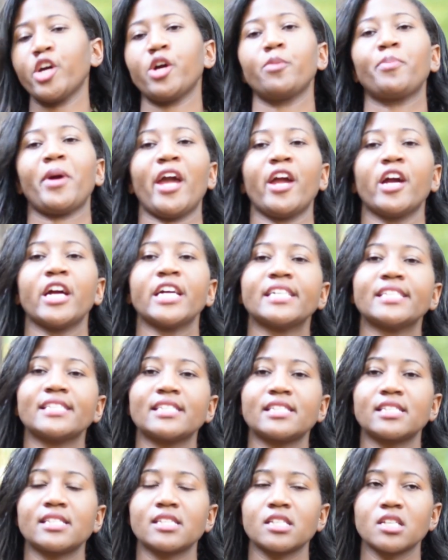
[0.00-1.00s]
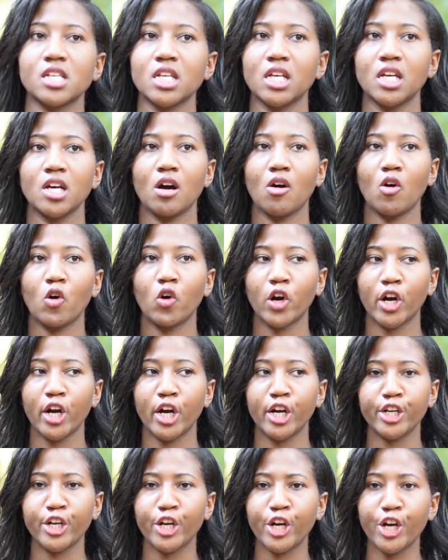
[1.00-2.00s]
with your parents
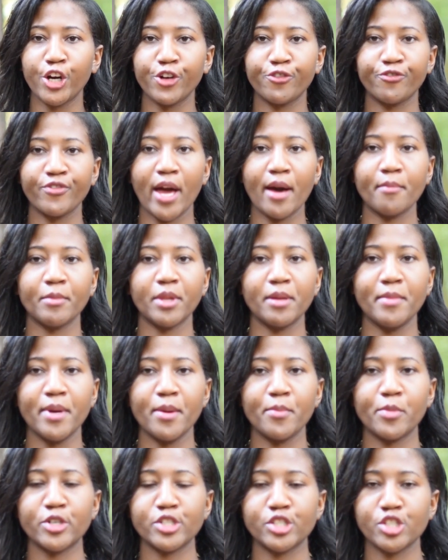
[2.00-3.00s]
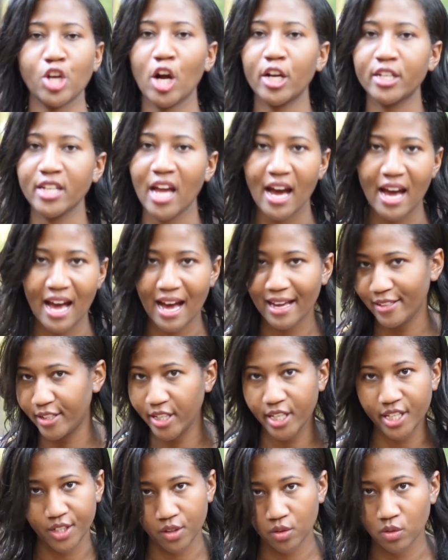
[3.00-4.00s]
or your family members are not
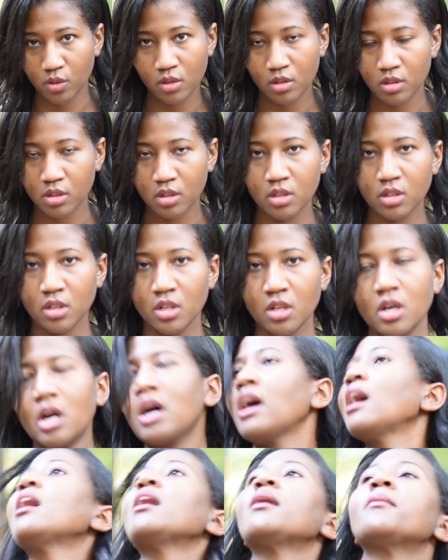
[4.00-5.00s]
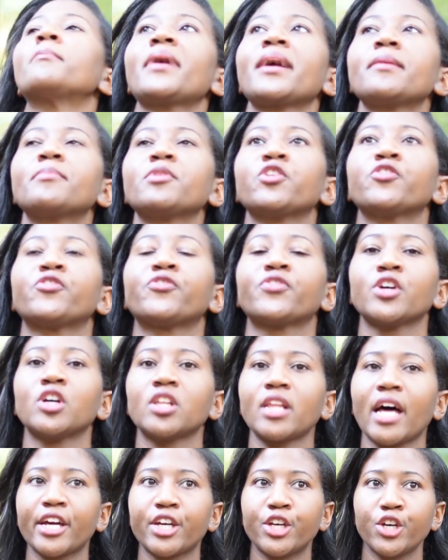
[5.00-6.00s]
ideal. Maybe you
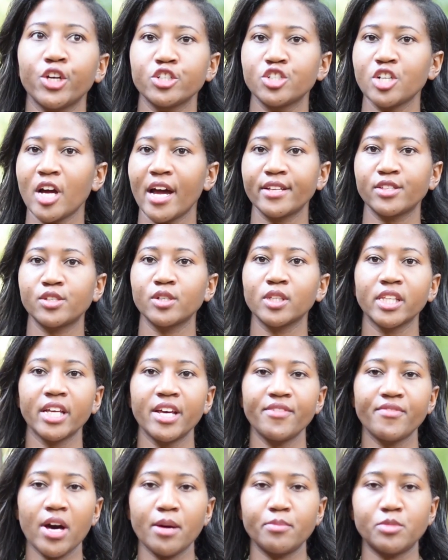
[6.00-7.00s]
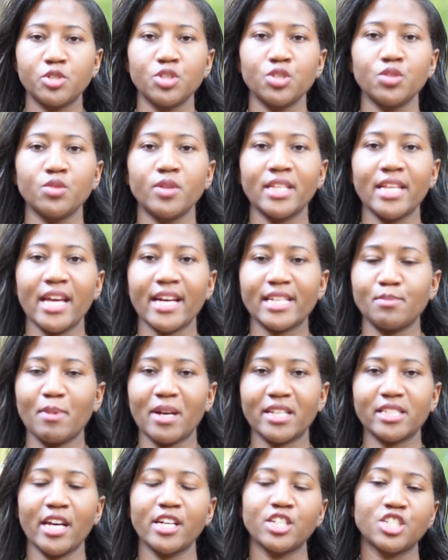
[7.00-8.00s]
feel like you're trying to live up to an
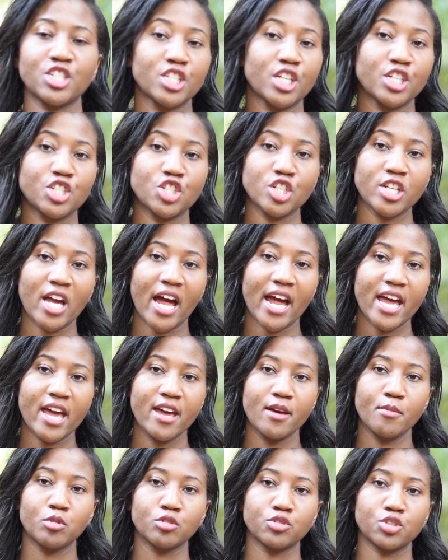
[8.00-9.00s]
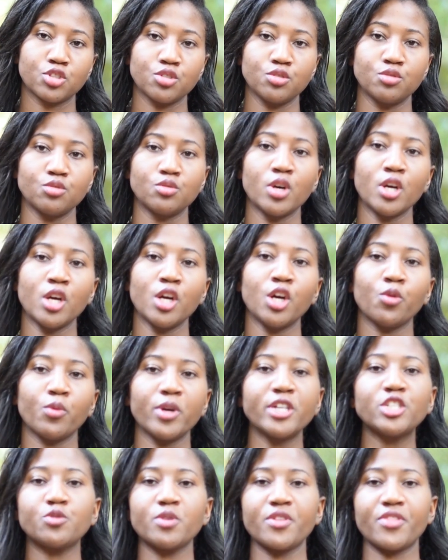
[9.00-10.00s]
expectation that you're not able to
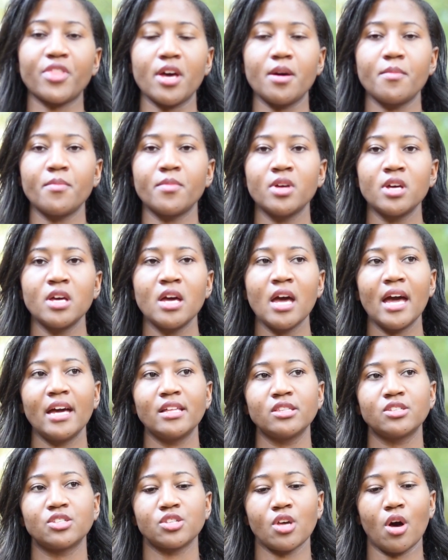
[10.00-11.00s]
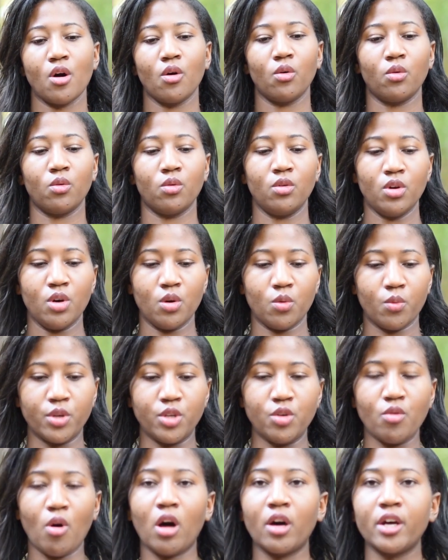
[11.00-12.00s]
reach with them. And so
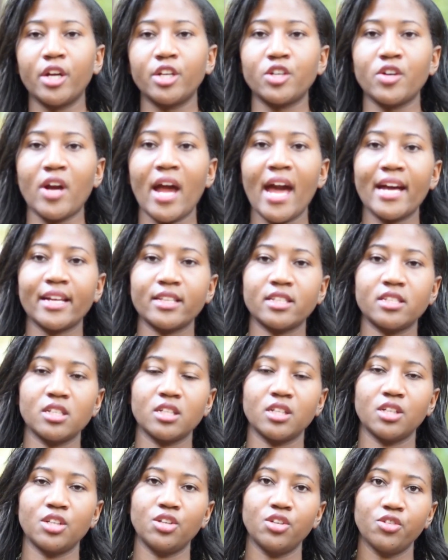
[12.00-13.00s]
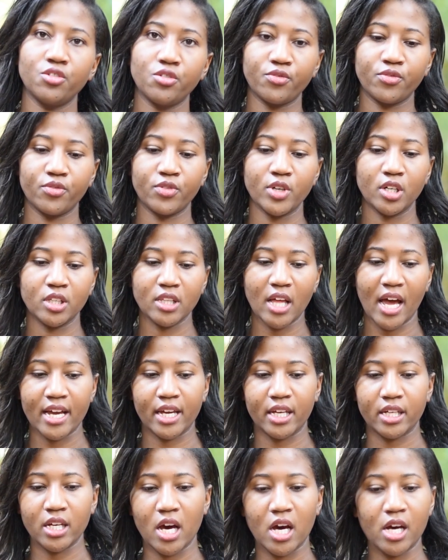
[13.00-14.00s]
when you all interact, you feel
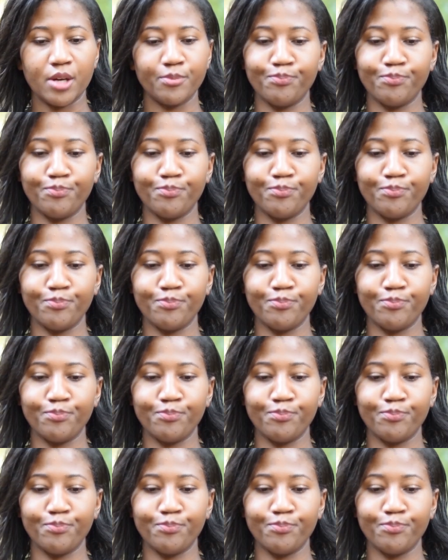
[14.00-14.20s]
like